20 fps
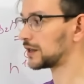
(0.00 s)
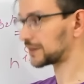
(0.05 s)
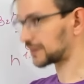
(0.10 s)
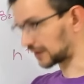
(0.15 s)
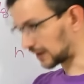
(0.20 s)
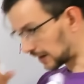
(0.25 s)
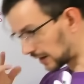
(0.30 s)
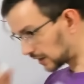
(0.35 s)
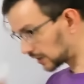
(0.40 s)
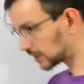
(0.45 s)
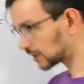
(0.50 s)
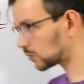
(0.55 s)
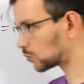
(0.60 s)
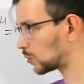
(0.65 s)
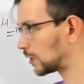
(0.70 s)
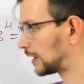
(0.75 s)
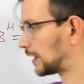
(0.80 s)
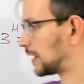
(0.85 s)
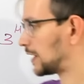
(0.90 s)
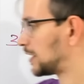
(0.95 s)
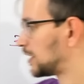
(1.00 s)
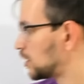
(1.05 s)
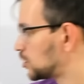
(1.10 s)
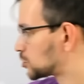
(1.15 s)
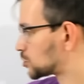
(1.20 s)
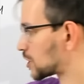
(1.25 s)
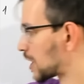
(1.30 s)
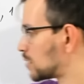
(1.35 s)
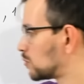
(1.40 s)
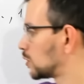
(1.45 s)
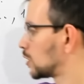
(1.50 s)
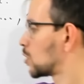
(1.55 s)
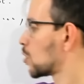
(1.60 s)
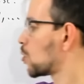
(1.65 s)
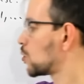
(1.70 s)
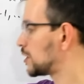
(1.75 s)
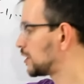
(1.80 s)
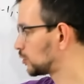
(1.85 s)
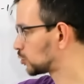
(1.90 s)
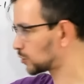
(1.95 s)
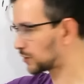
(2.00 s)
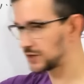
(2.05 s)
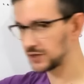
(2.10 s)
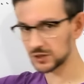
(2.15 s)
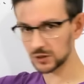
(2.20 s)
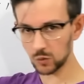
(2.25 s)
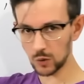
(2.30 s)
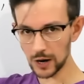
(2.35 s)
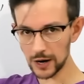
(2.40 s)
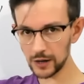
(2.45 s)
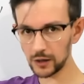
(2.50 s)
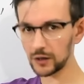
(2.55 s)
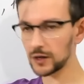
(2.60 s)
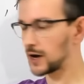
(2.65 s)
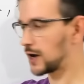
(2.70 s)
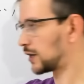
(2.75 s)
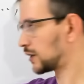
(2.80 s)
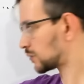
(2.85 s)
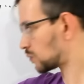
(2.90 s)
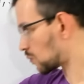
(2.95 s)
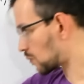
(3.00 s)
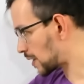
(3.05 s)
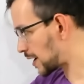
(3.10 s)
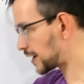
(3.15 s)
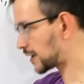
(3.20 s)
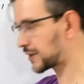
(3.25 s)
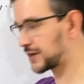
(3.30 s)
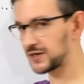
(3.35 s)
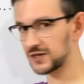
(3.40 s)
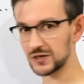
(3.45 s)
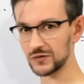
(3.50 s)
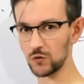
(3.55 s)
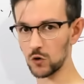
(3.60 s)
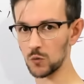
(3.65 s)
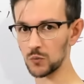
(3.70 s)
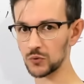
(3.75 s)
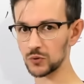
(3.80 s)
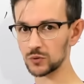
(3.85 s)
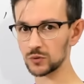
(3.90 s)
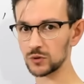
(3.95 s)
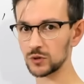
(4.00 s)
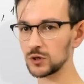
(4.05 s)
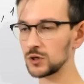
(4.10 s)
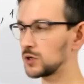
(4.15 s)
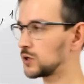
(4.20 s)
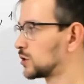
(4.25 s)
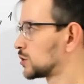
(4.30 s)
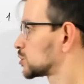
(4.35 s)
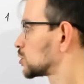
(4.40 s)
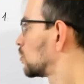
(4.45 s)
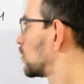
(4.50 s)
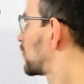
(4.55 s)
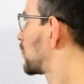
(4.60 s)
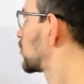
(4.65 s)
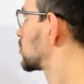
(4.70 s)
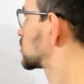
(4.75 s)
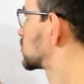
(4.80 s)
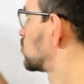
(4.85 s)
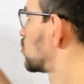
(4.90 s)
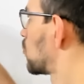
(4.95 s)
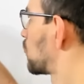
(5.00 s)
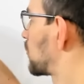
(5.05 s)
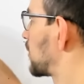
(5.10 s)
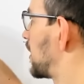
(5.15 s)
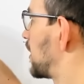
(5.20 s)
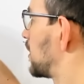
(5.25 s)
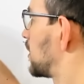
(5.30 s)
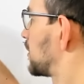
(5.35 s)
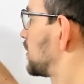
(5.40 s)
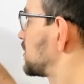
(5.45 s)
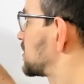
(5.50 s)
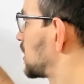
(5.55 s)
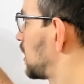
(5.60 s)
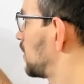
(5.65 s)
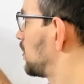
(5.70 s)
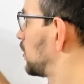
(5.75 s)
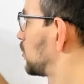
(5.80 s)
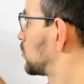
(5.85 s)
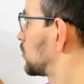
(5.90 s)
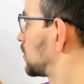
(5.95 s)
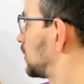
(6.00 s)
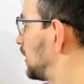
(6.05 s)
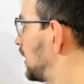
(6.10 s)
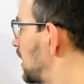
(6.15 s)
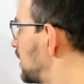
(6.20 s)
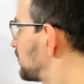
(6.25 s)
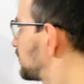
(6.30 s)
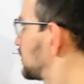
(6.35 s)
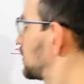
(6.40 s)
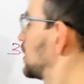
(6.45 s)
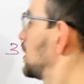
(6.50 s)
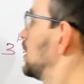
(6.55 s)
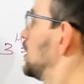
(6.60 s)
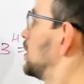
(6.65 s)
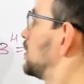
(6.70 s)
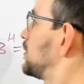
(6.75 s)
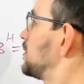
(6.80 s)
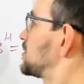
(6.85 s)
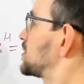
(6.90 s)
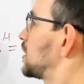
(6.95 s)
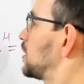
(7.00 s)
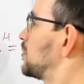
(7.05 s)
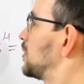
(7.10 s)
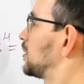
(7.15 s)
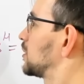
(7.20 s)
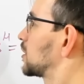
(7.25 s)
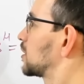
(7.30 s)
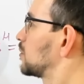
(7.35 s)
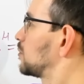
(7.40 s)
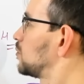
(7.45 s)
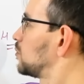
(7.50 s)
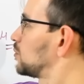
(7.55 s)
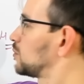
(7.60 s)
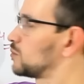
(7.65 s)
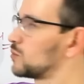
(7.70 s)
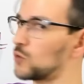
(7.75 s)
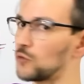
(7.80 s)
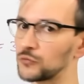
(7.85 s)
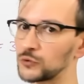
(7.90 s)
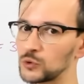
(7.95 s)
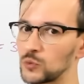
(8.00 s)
then each time we go into this while and make this swap. So we first move this element to the left, this element move